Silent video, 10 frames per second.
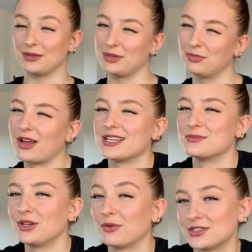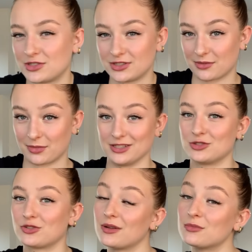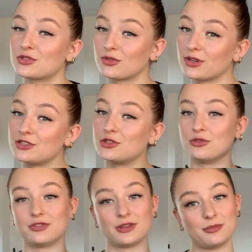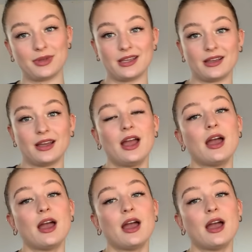people asked me questions on my Instagram story, 2 of them being